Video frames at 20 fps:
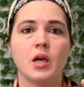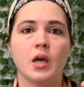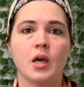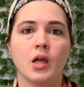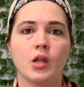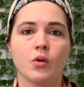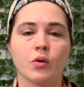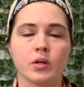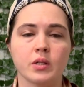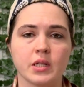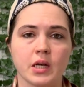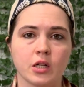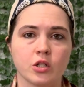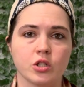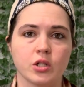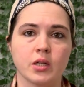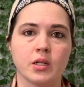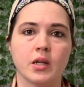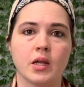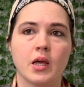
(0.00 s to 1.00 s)
and your
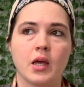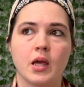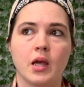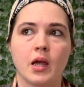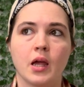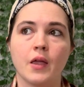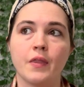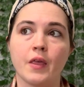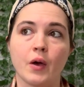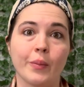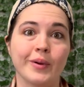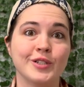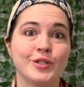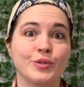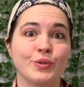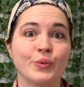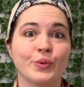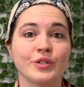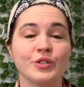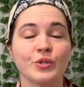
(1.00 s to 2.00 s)
intention and that which you
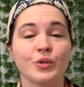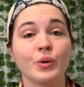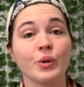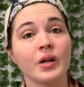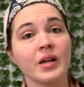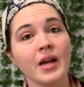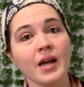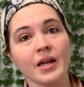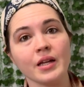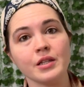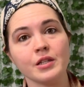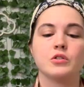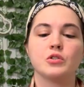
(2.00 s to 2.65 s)
want to create.